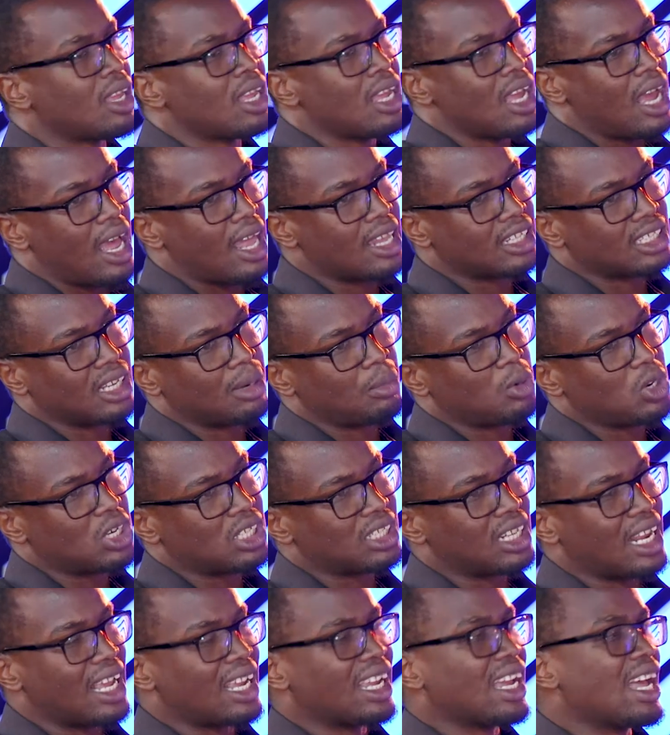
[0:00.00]
And somebody's
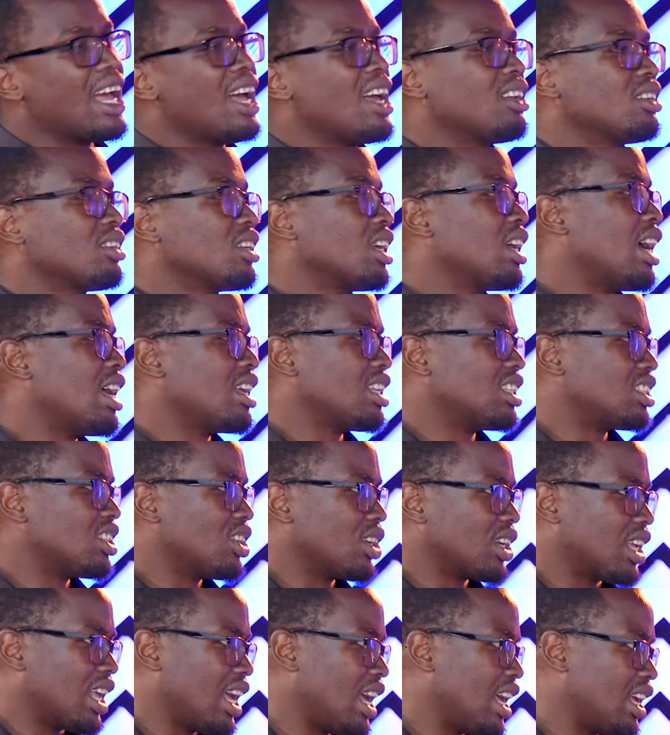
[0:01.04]
like, it's
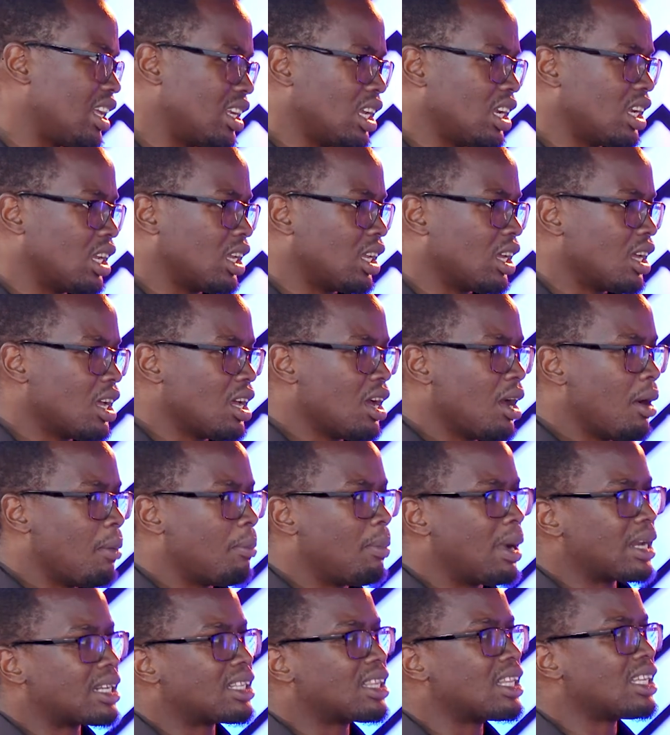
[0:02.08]
okay, Nini.
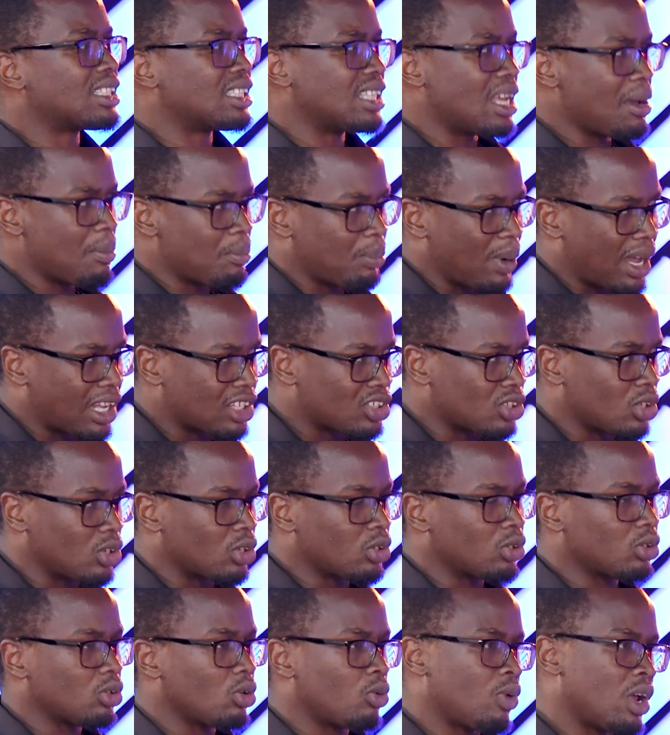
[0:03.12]
But the same person,
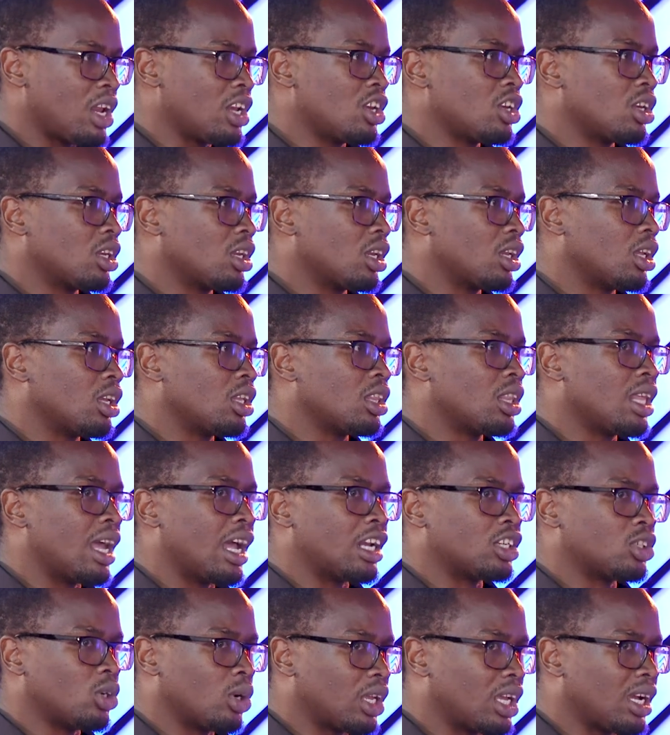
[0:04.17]
when they are
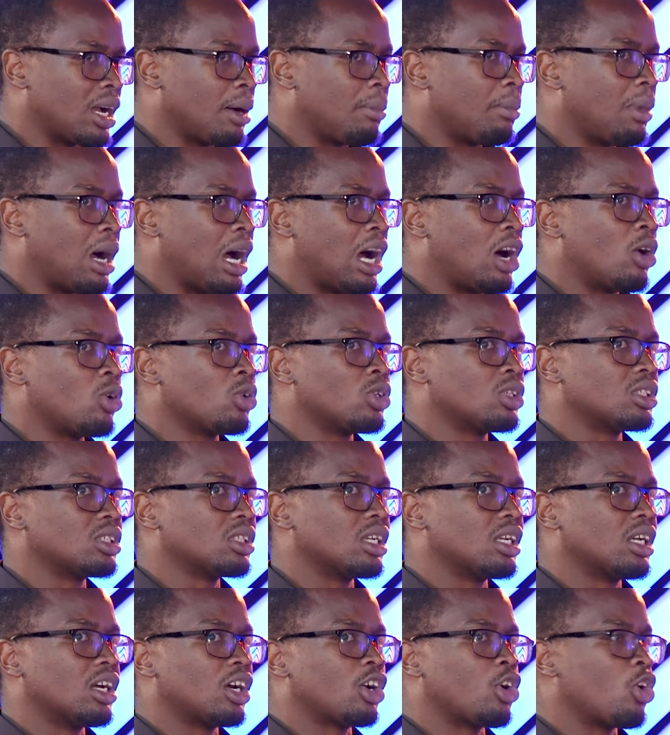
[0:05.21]
talking about
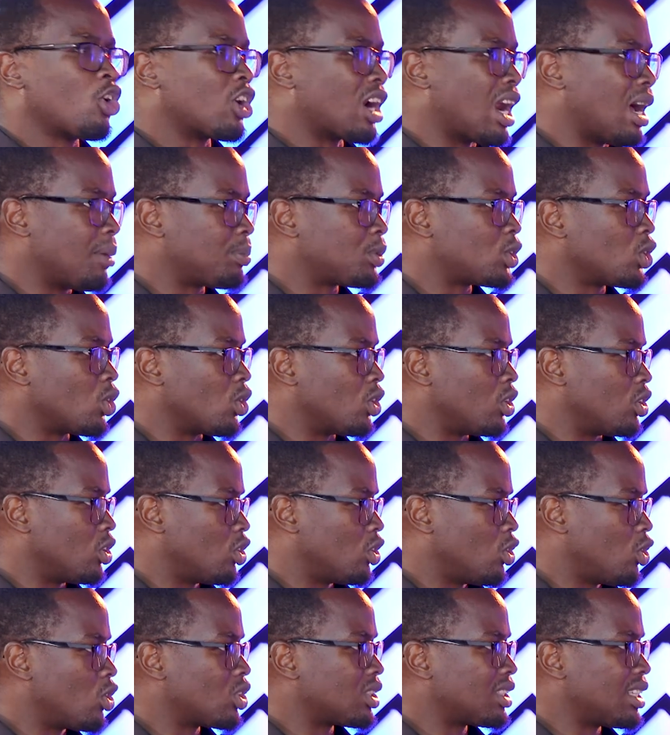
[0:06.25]
corruption
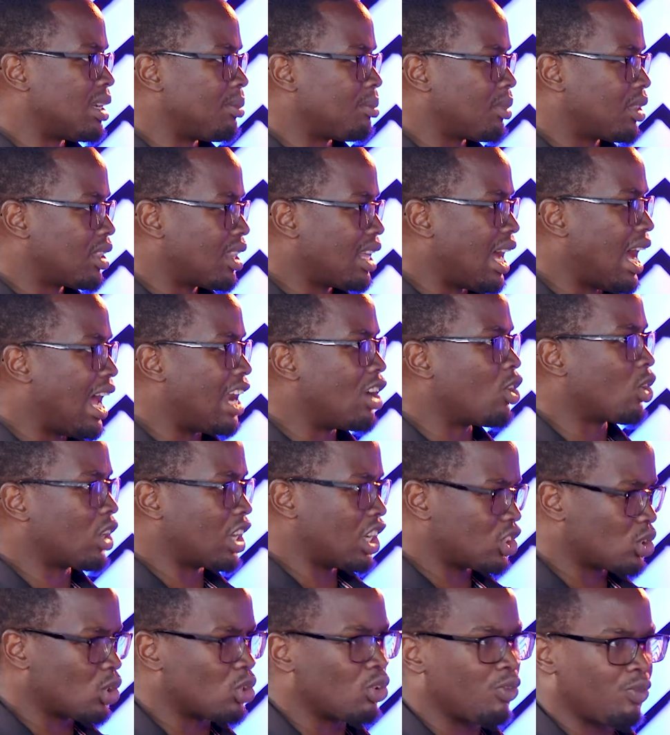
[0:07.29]
or some
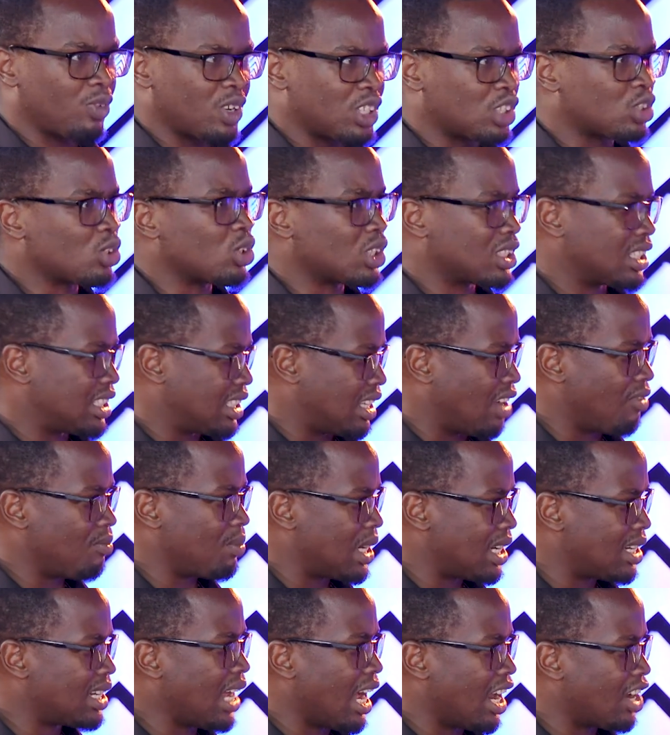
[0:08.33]
allocation of resources have
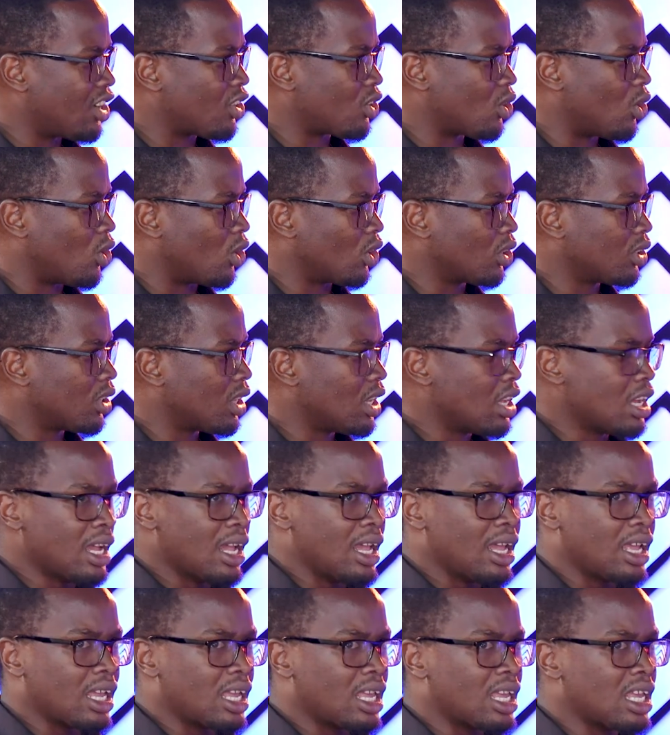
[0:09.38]
been done wrong,
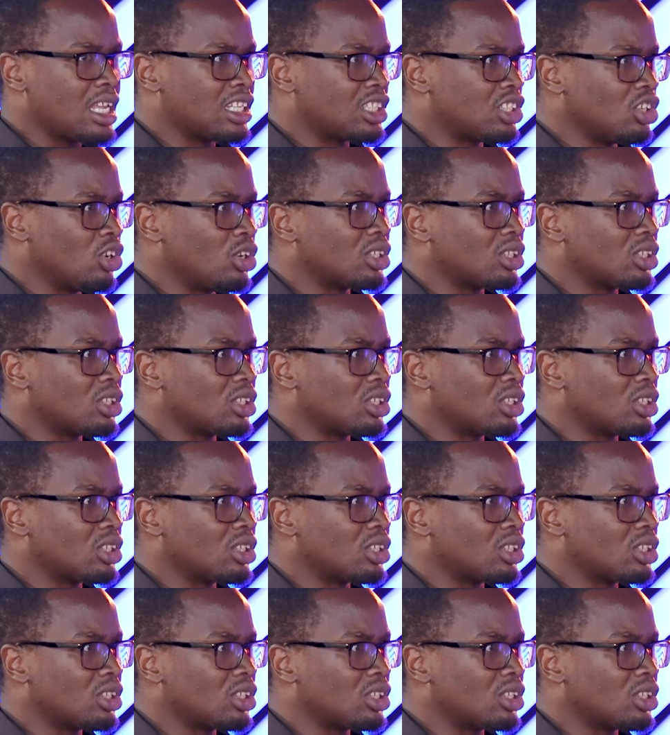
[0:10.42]
is not